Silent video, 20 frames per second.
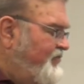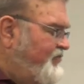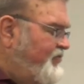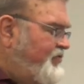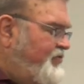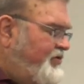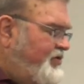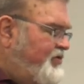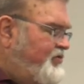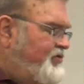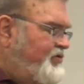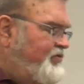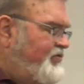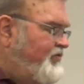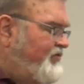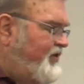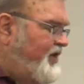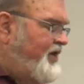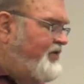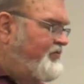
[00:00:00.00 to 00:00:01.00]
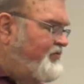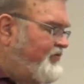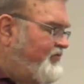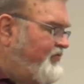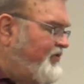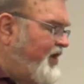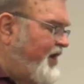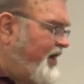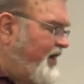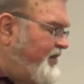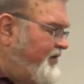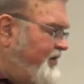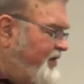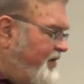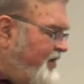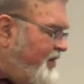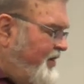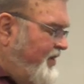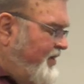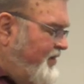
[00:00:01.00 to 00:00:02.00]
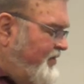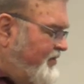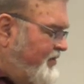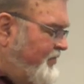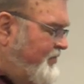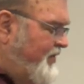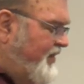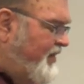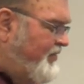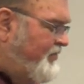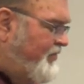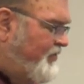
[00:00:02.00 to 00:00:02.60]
So you can use either side, depending